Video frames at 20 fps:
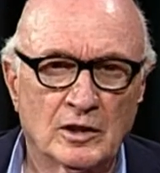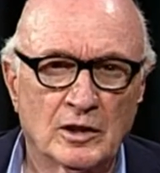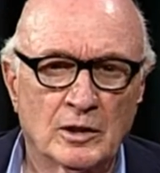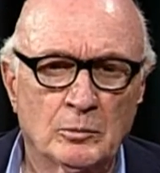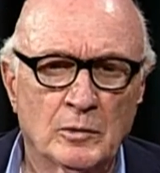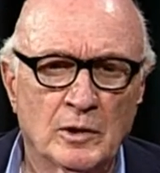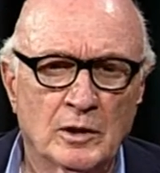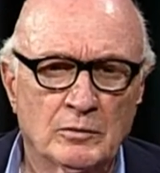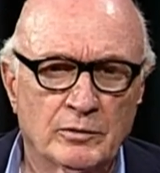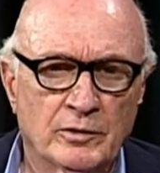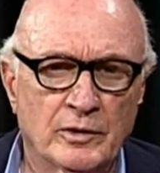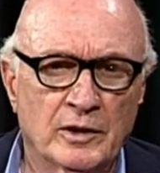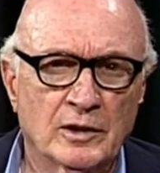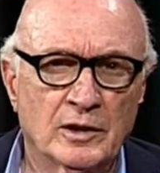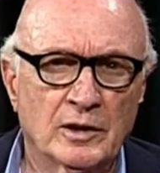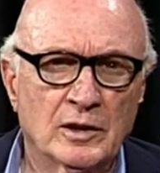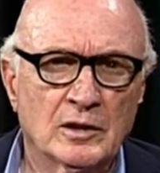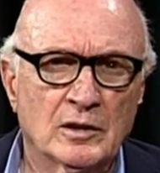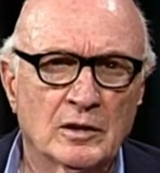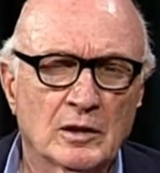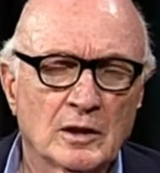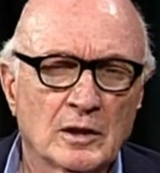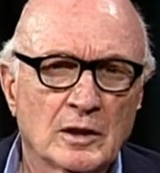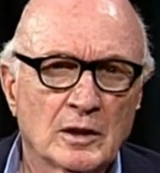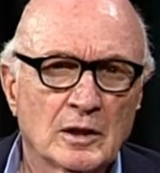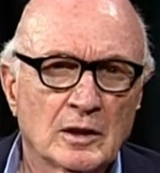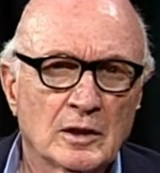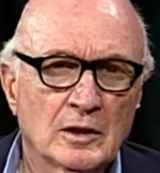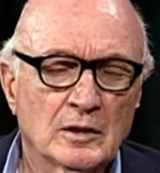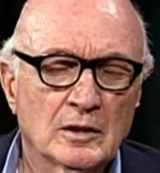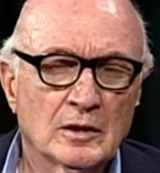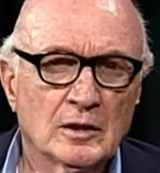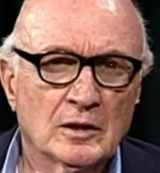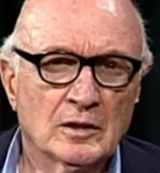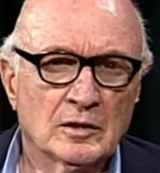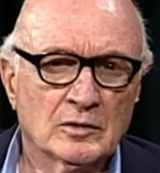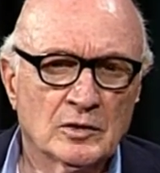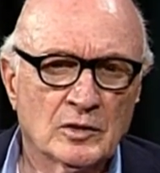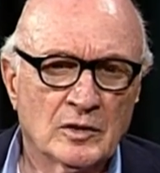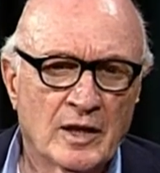I'm not finding it
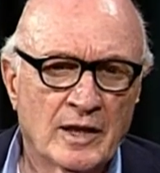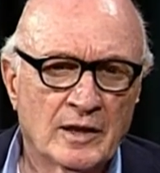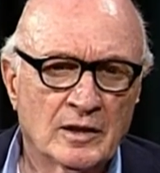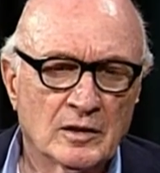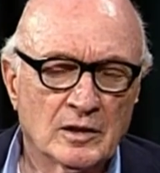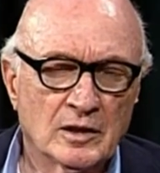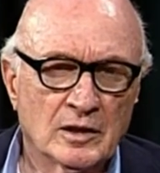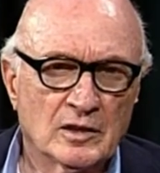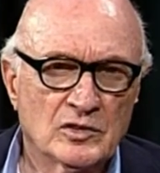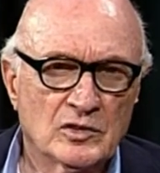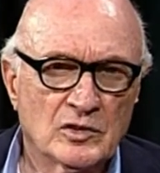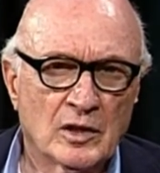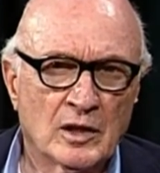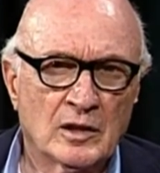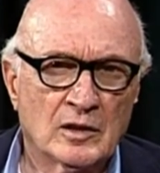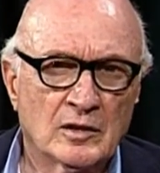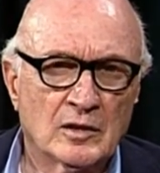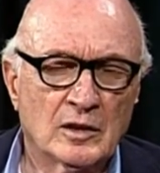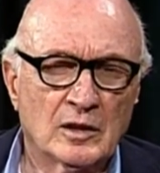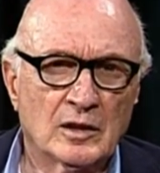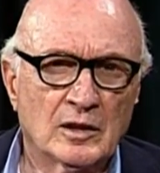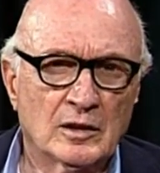uh, to that extent.